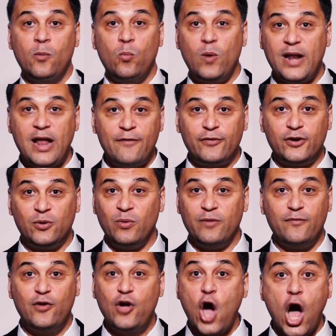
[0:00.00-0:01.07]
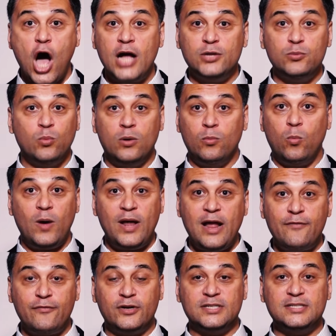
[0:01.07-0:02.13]
whatever, with God,
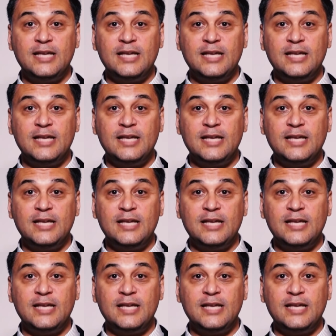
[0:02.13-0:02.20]
whatever.